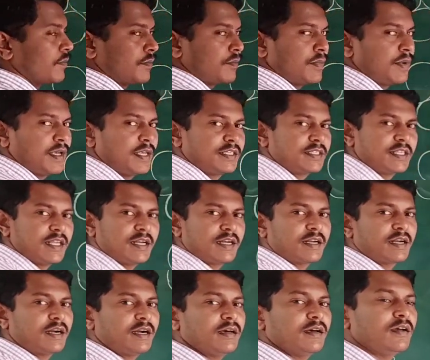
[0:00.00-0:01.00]

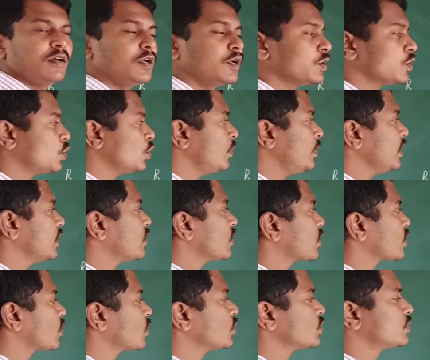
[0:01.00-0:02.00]
Face-centered
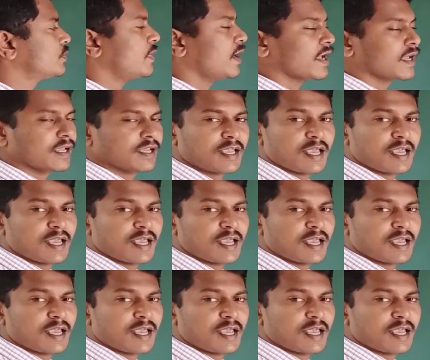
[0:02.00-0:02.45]
cubic close packing.